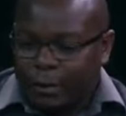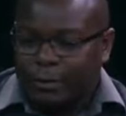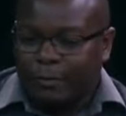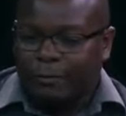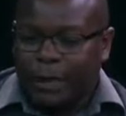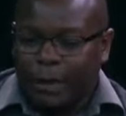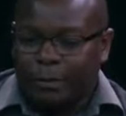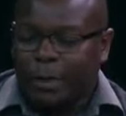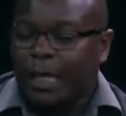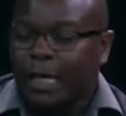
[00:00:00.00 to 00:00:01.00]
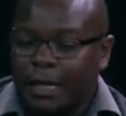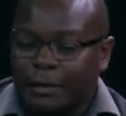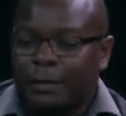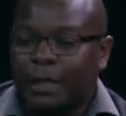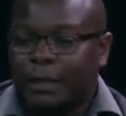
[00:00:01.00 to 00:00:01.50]
of them, their
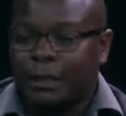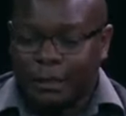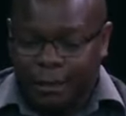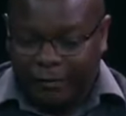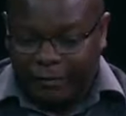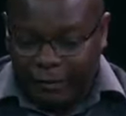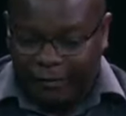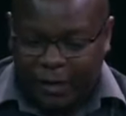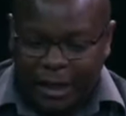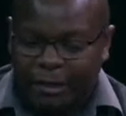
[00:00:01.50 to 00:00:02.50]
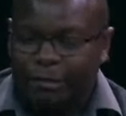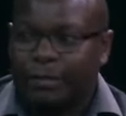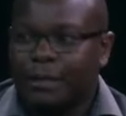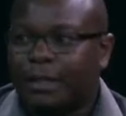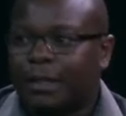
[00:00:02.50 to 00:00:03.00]
aspirations revolve around